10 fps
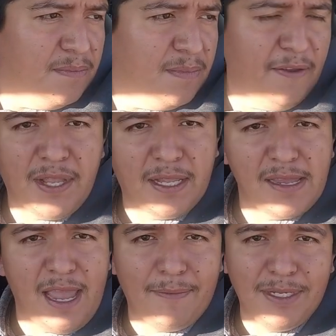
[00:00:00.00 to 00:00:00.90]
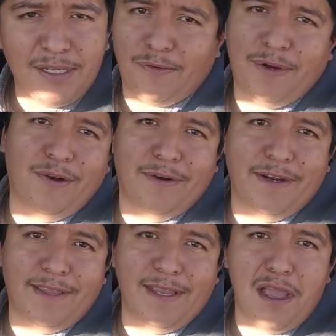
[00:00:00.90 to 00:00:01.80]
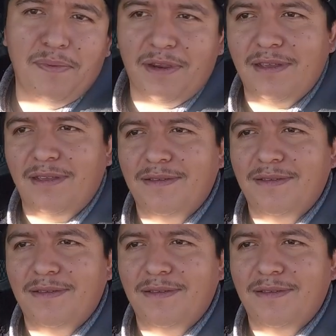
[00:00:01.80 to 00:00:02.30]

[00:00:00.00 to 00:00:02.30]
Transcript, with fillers: if nothing happens i'll record nothing happening